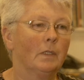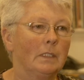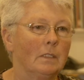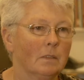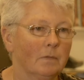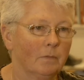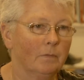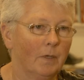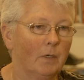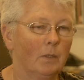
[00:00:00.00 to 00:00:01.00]
things that's
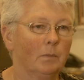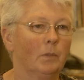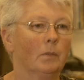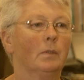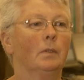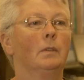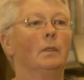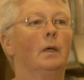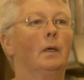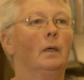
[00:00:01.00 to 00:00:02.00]
very important
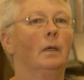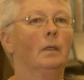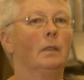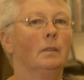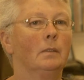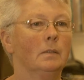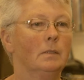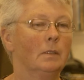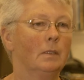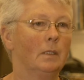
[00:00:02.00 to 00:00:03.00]

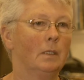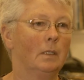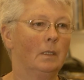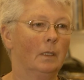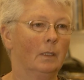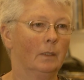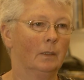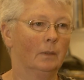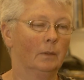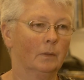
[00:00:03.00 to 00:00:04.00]
is the
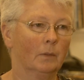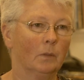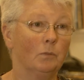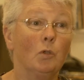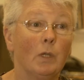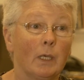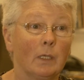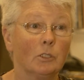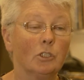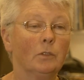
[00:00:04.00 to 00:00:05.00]

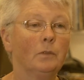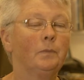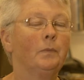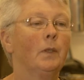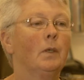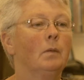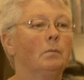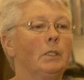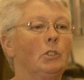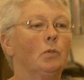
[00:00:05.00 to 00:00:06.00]
communication
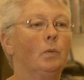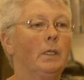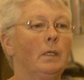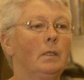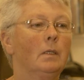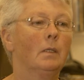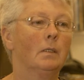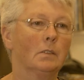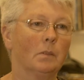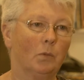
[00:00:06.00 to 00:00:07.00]
between
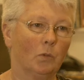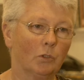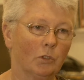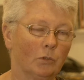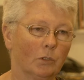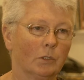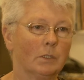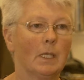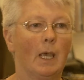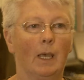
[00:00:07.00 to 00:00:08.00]
the support
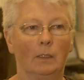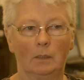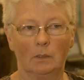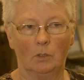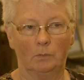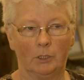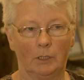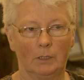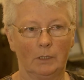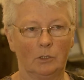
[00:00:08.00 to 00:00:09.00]
tutors and the
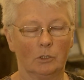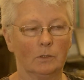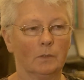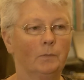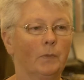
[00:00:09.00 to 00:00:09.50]
subject teachers.